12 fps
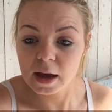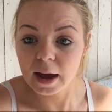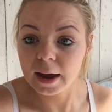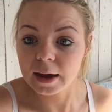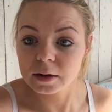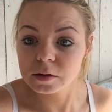
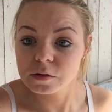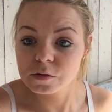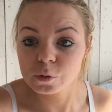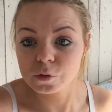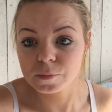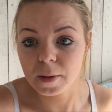and
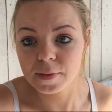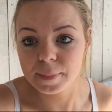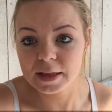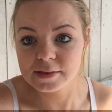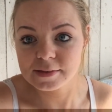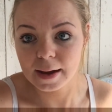sort some other
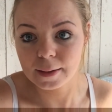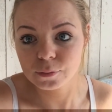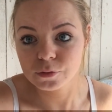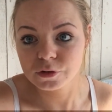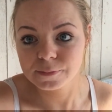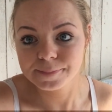bits
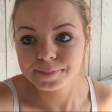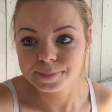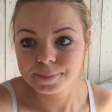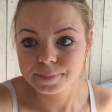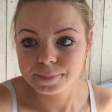out.